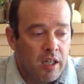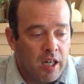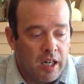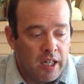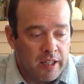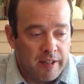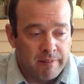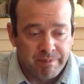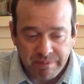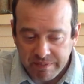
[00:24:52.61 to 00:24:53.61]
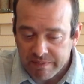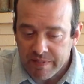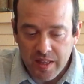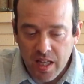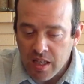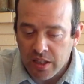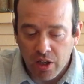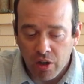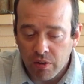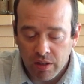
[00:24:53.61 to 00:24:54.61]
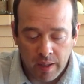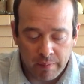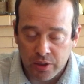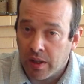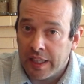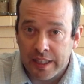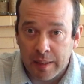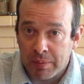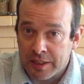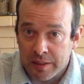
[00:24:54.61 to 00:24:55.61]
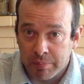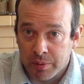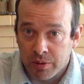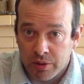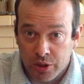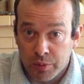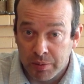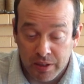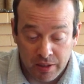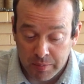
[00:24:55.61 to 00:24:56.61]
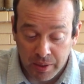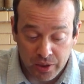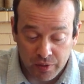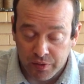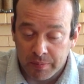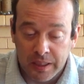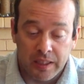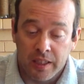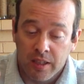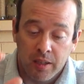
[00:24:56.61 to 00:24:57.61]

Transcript: you know, I'm just trying to keep it simple, stupid, especially for me.